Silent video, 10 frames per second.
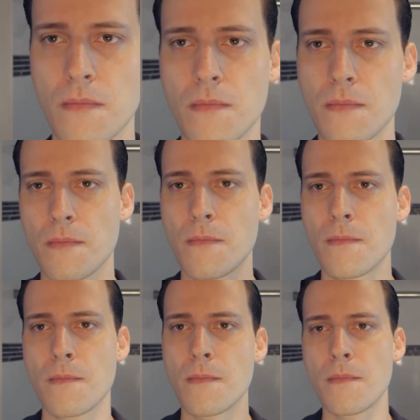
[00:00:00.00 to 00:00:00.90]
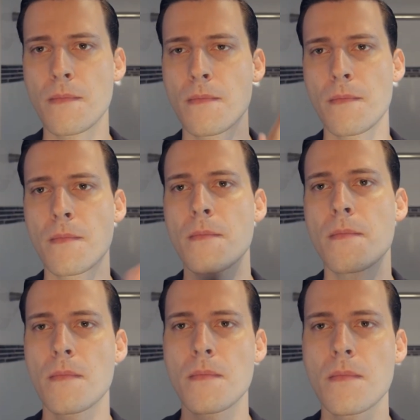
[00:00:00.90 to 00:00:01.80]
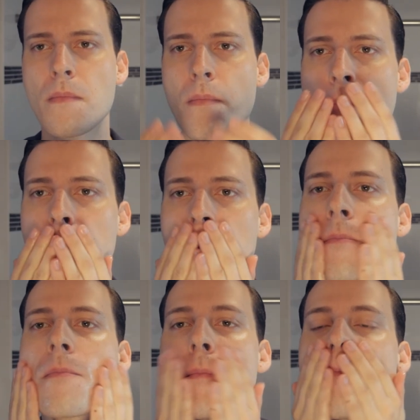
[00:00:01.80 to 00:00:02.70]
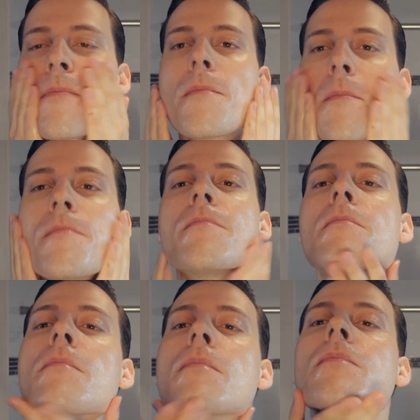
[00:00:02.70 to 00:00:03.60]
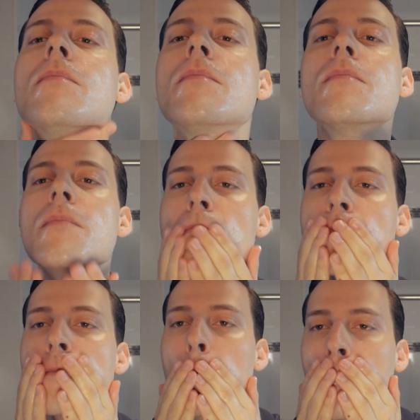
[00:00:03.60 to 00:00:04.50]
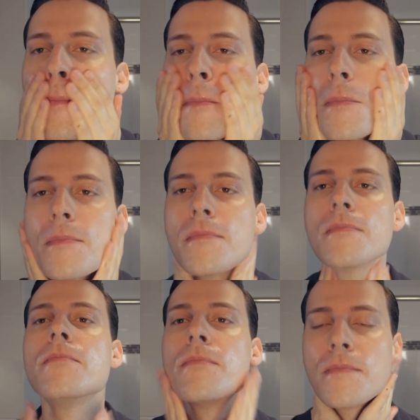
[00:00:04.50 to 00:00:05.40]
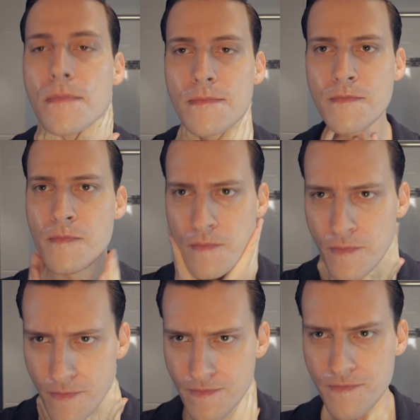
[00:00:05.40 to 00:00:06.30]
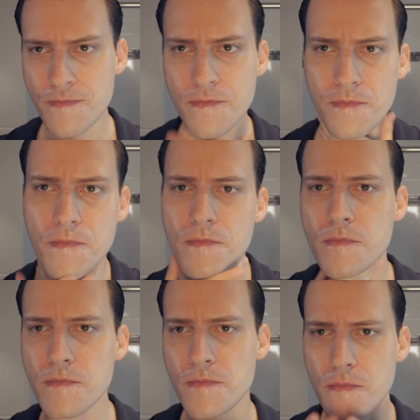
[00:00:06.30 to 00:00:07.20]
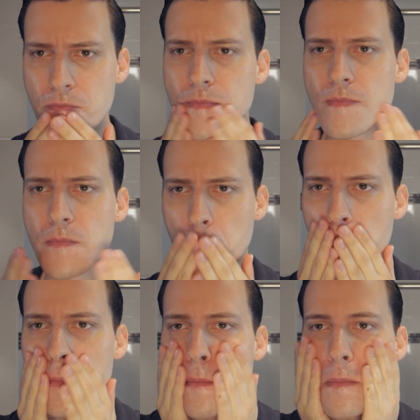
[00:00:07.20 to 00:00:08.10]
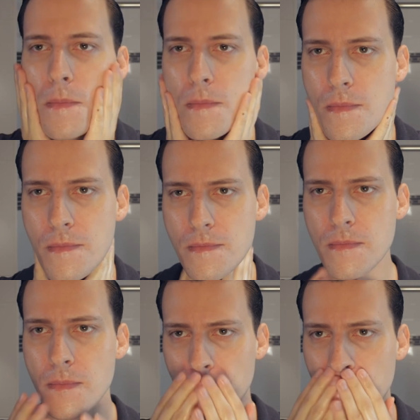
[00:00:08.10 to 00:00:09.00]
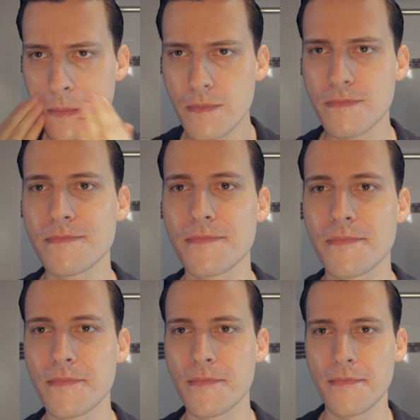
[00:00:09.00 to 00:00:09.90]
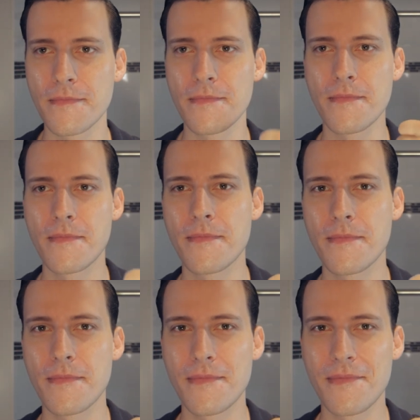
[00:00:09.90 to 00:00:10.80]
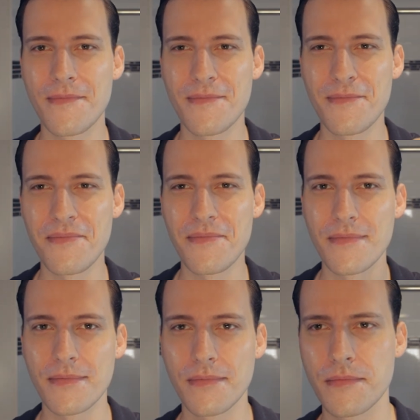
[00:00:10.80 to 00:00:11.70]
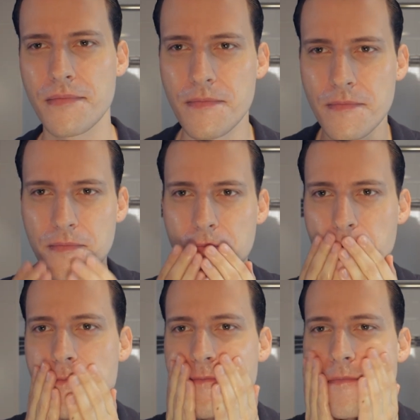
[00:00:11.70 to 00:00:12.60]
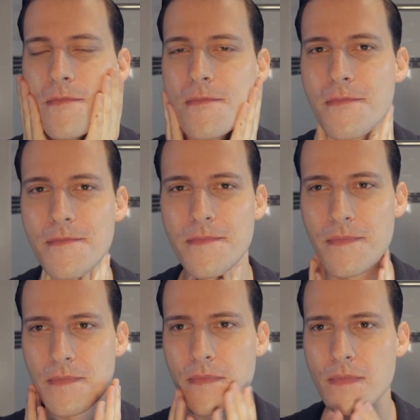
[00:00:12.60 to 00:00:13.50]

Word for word: Lastly, I'll apply some post-shaved balm which has some calming plant-based ingredients to help soothe and moisturize my skin. All the products that I use today other than the Gillette razor are from a company called Bluebeards Revenge. This isn't a sponsored video, this is just what I happen to have in my cabinet